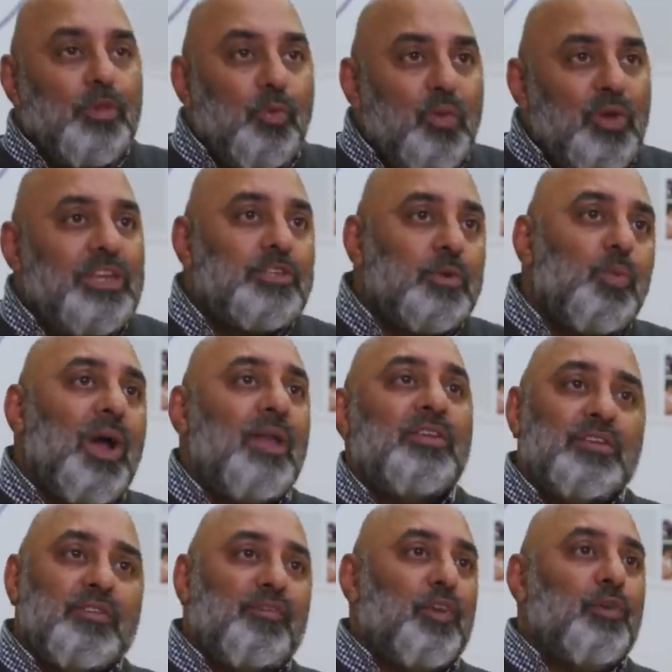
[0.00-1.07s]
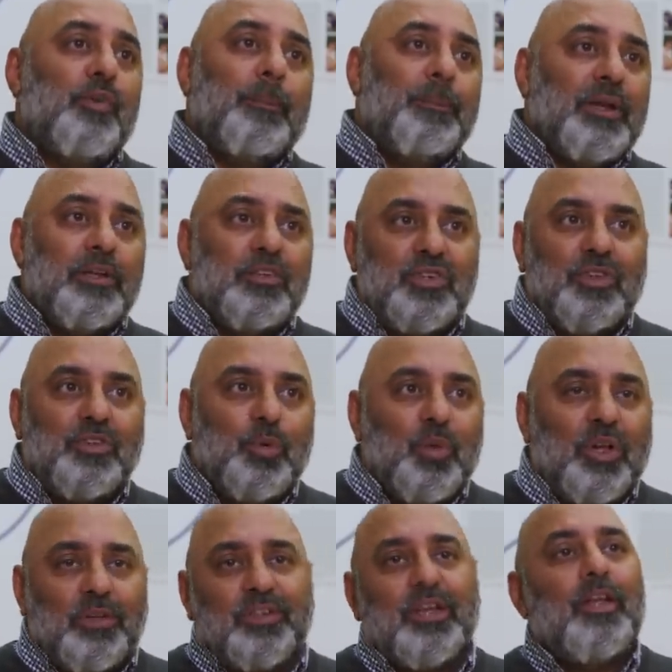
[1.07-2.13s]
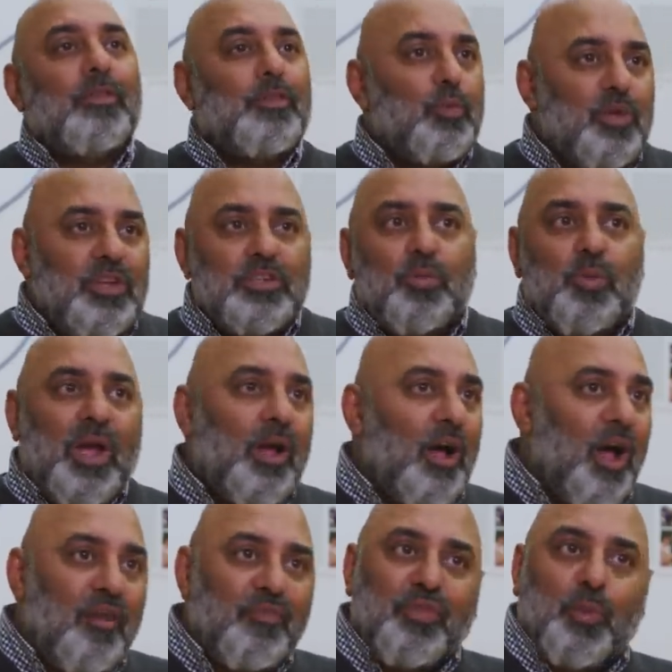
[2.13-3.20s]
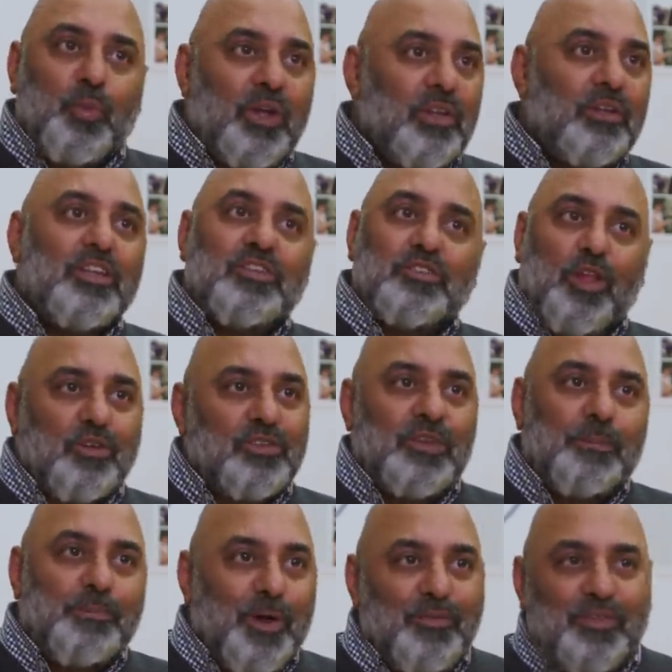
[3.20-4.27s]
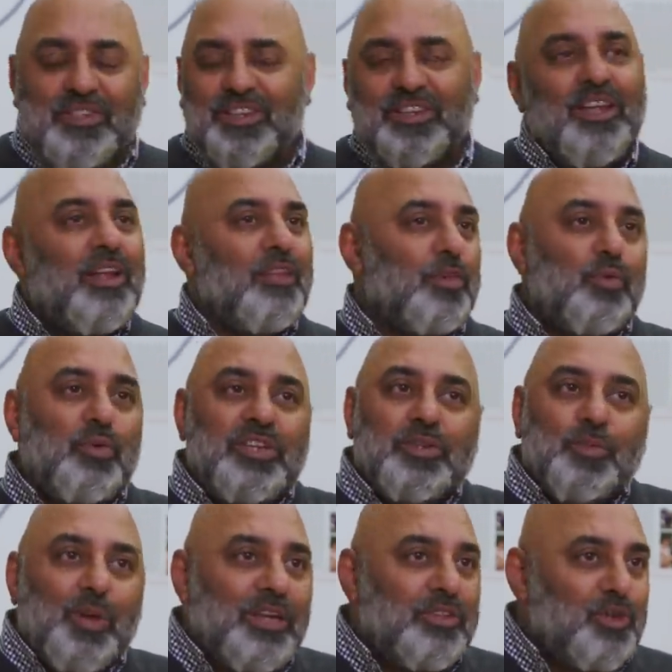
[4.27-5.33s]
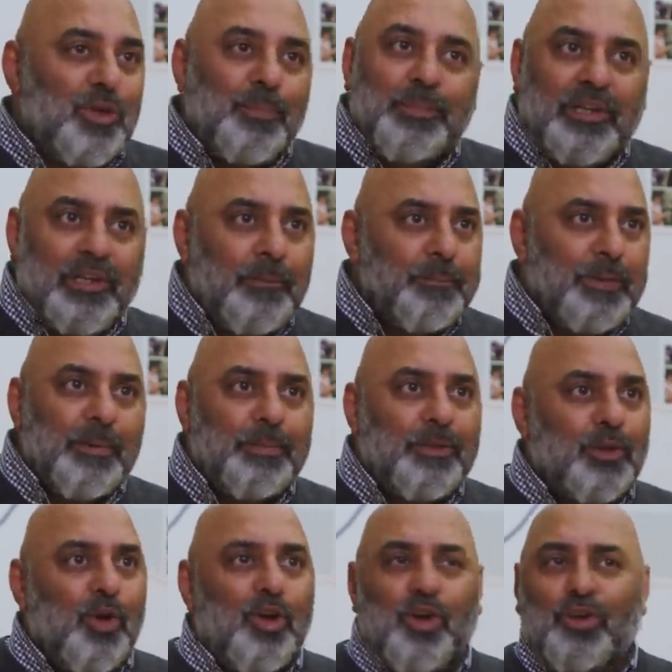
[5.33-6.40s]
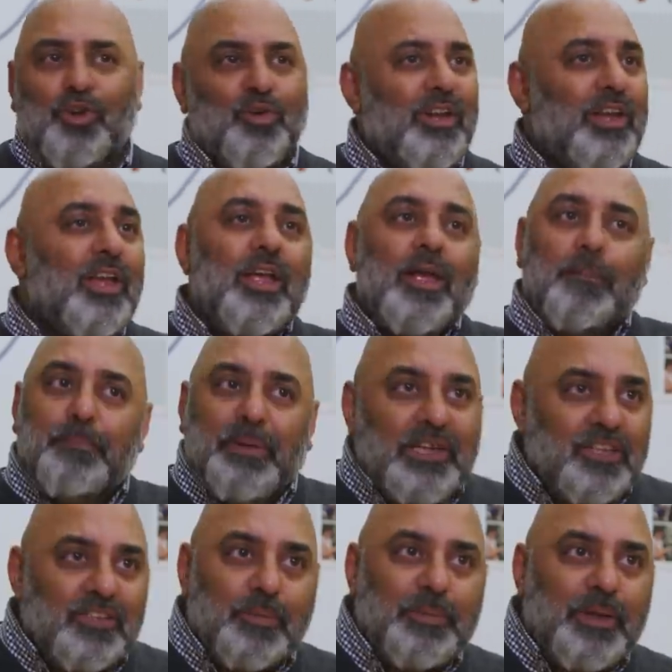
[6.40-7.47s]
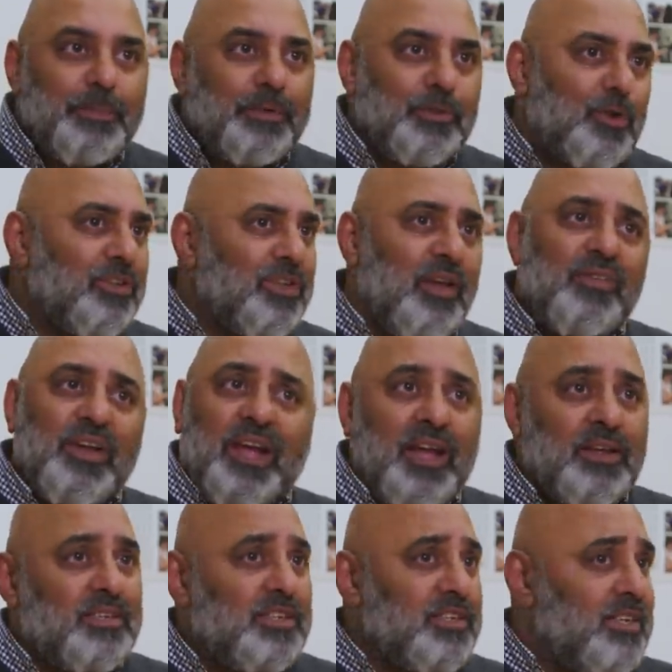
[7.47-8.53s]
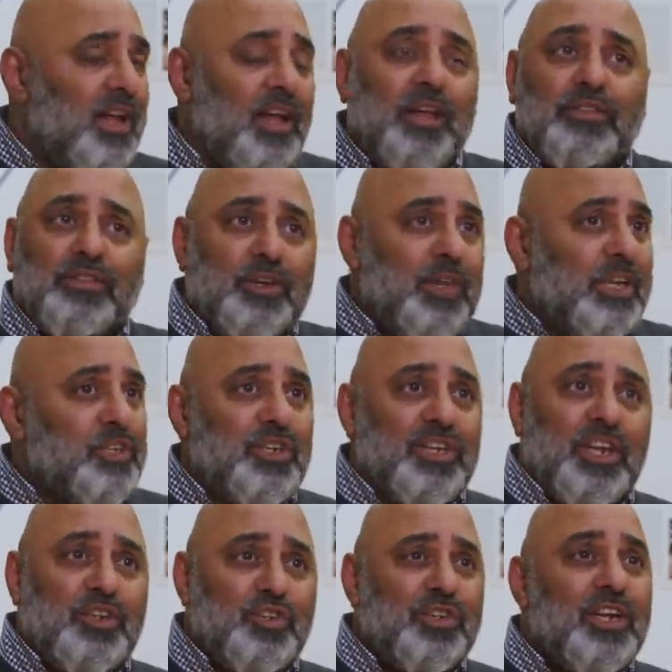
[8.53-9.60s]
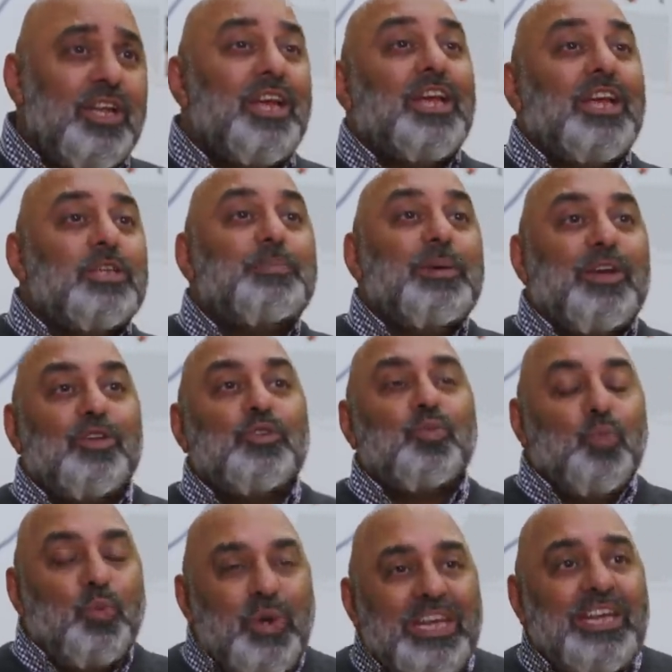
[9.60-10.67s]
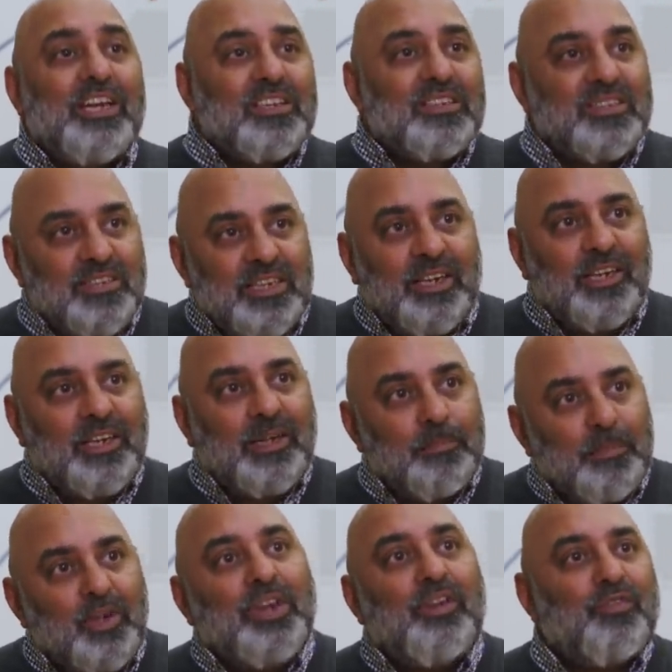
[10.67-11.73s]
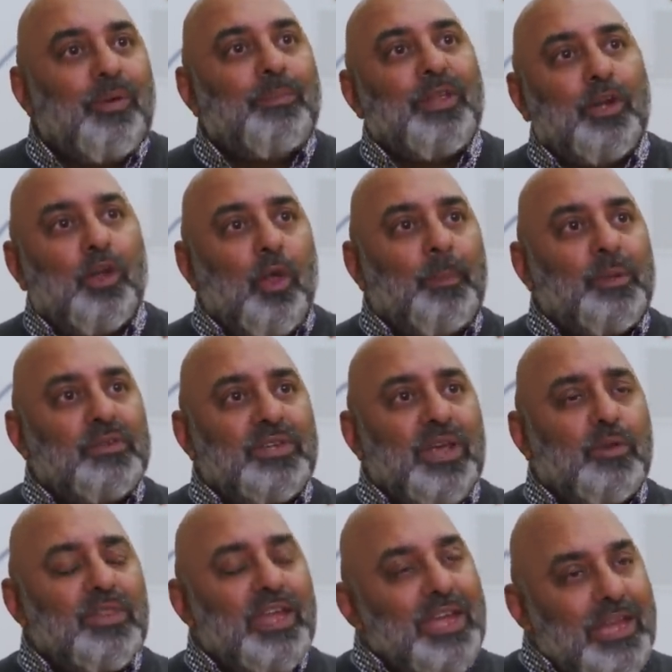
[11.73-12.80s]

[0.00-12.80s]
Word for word: The reason why there's a vulnerability in the world, the reason why half the world is locked in poverty, the reason why 2 billion people go hungry, billions of people don't have access to health and education, is because we are stealing money from the global south.